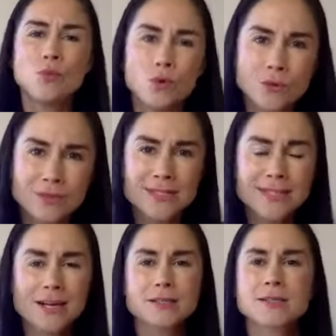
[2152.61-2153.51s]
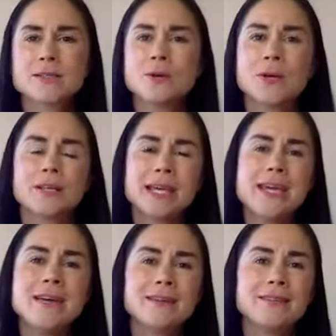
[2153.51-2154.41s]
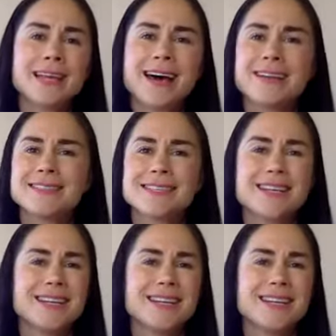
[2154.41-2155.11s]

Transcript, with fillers: wounds are so not healed that